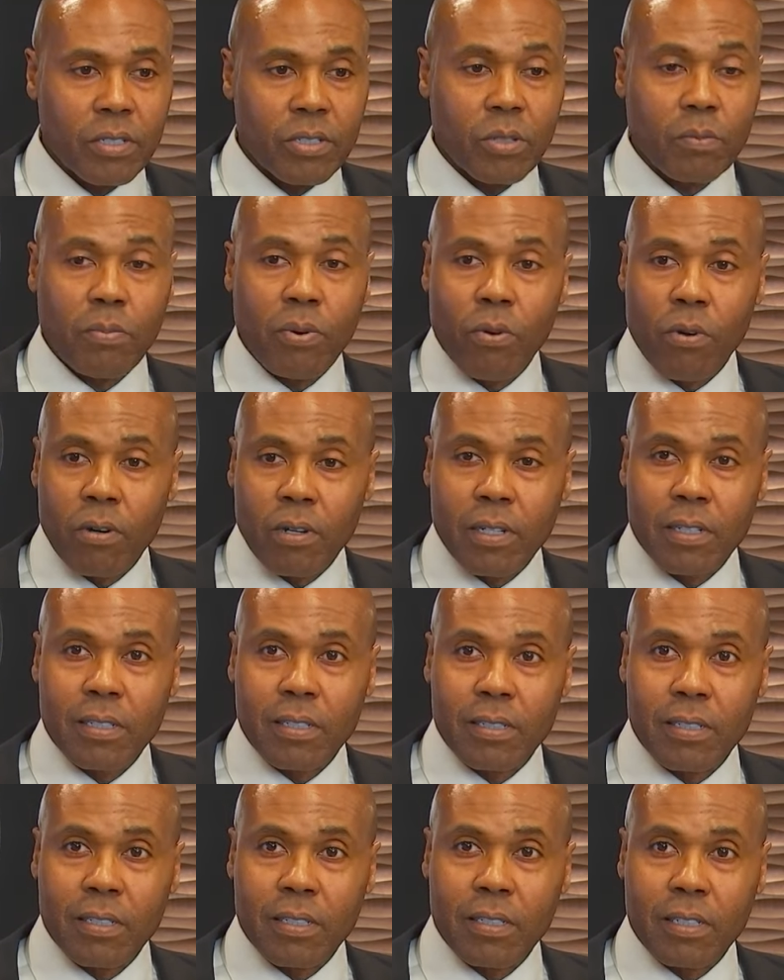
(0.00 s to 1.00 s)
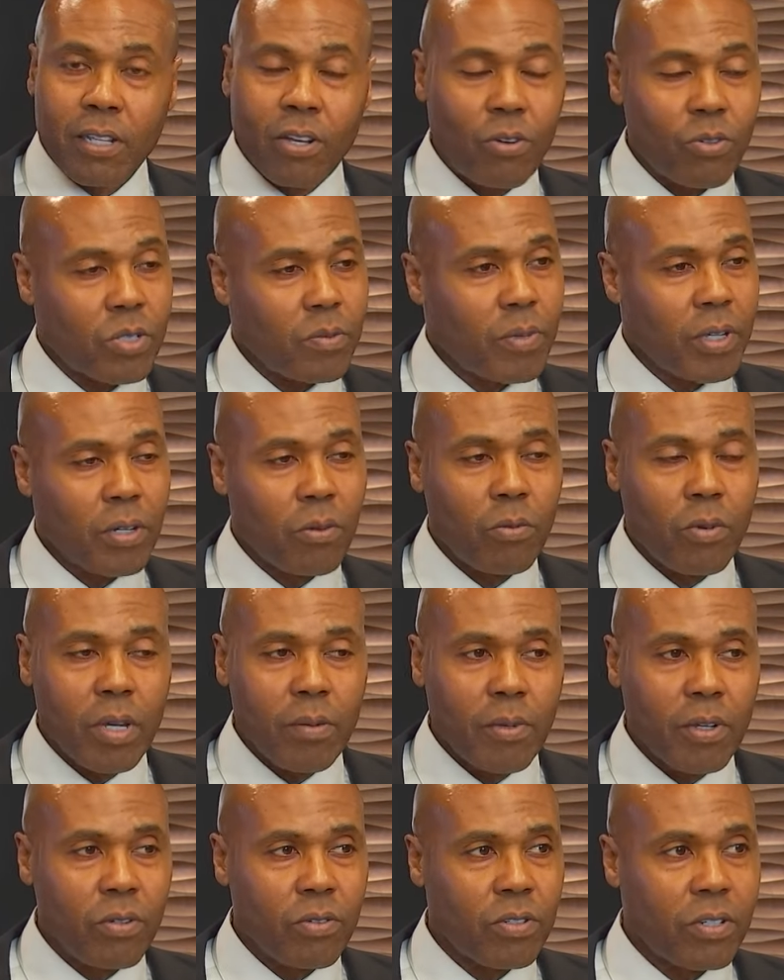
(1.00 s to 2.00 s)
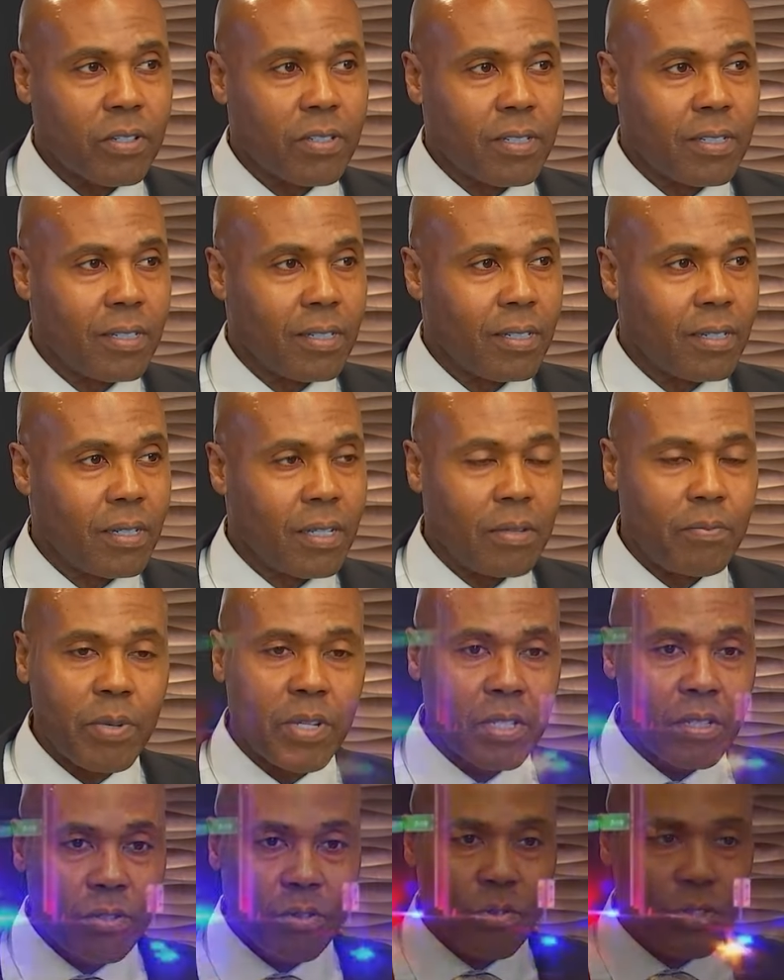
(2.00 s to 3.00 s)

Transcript: to support those men and women who just, they've been